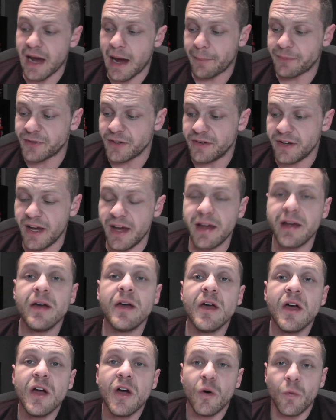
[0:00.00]
caps a
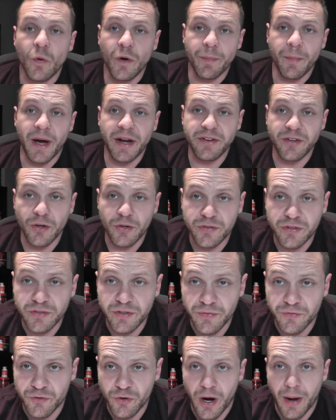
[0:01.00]
day with my
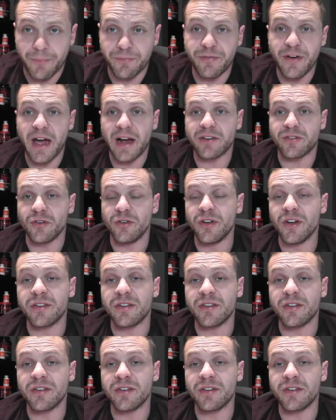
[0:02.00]
doses of drop factor.